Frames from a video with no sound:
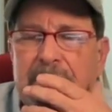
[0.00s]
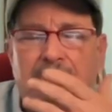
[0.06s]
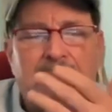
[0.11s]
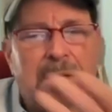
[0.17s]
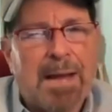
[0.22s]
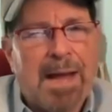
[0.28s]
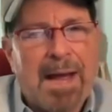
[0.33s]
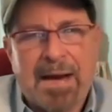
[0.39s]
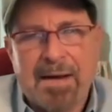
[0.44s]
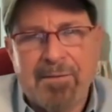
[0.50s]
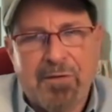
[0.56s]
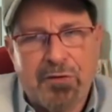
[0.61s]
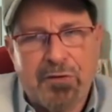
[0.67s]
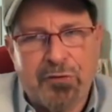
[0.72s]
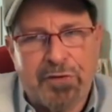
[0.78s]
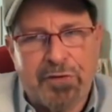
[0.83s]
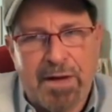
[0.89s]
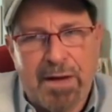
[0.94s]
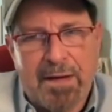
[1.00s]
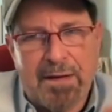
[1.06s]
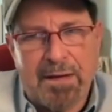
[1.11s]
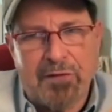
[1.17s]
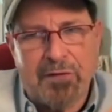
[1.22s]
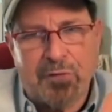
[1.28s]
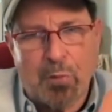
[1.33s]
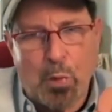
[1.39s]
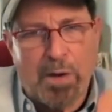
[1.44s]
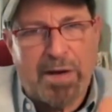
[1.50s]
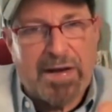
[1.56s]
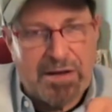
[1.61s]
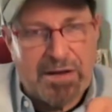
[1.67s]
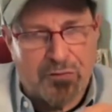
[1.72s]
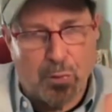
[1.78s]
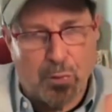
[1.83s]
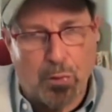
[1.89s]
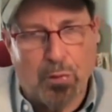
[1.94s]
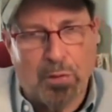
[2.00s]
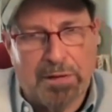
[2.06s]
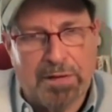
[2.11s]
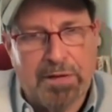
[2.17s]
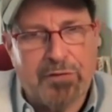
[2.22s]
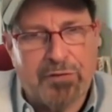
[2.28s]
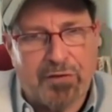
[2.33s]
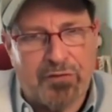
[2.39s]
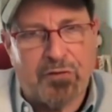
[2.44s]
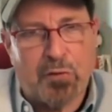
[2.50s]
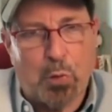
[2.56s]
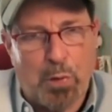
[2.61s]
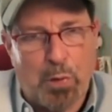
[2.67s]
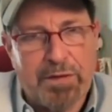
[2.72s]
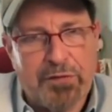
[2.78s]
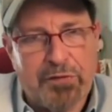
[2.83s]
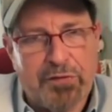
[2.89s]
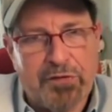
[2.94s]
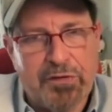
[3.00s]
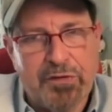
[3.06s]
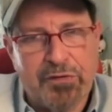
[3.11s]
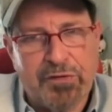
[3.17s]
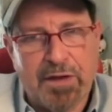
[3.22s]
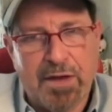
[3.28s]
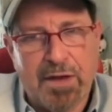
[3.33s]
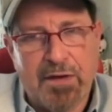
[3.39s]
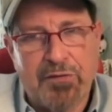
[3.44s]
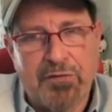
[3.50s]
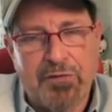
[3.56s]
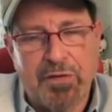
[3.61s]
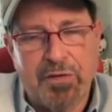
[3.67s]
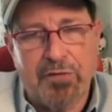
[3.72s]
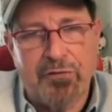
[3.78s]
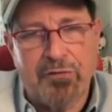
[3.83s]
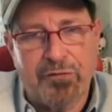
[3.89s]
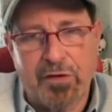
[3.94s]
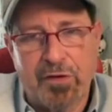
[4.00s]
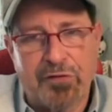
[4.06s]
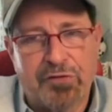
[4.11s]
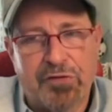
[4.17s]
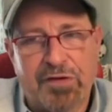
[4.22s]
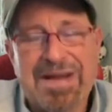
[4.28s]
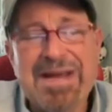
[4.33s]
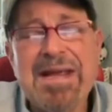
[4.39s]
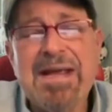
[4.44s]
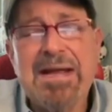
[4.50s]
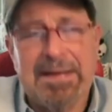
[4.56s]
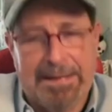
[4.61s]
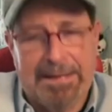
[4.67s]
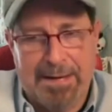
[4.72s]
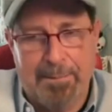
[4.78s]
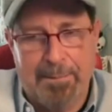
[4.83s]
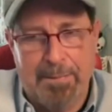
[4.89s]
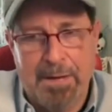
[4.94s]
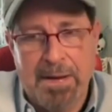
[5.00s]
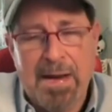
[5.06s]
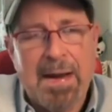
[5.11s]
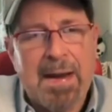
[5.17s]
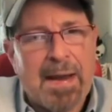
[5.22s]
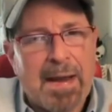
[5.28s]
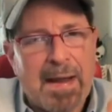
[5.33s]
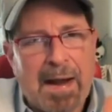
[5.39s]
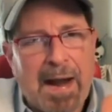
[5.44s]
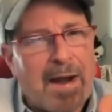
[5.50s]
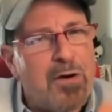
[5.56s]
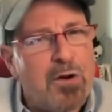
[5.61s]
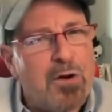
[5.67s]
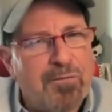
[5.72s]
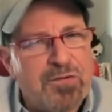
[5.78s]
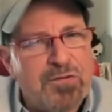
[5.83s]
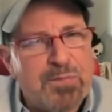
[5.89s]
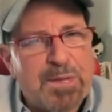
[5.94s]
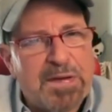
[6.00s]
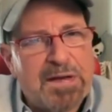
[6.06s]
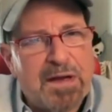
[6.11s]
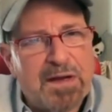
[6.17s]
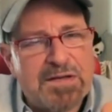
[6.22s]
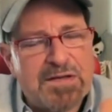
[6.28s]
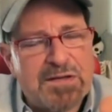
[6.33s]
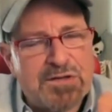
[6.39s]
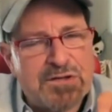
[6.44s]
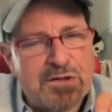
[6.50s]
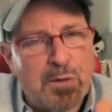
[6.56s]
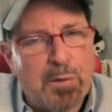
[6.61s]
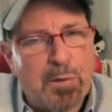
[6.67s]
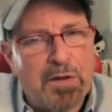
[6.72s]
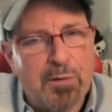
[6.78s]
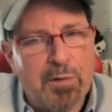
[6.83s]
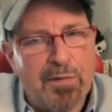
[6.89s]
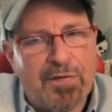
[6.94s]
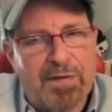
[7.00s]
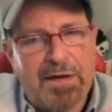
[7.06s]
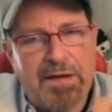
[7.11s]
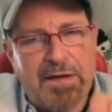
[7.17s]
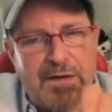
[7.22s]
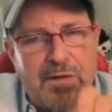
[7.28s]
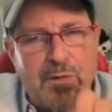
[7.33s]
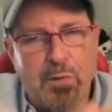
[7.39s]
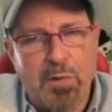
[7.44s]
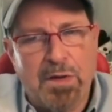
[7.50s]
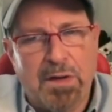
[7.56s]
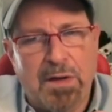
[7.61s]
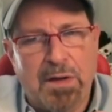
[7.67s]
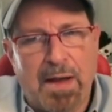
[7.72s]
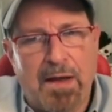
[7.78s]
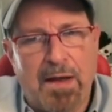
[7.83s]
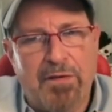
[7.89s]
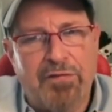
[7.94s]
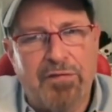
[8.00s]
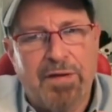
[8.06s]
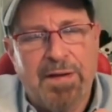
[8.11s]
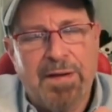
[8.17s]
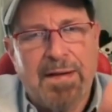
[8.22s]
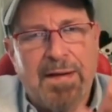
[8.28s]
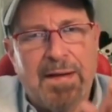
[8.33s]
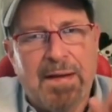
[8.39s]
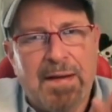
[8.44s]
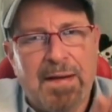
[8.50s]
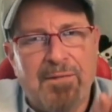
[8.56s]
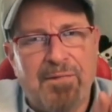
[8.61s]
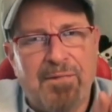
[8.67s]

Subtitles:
lack of understanding as to what his role is as a witness in this case is just killing him. And I don't know if it's because he's so ignorant that he didn't realize if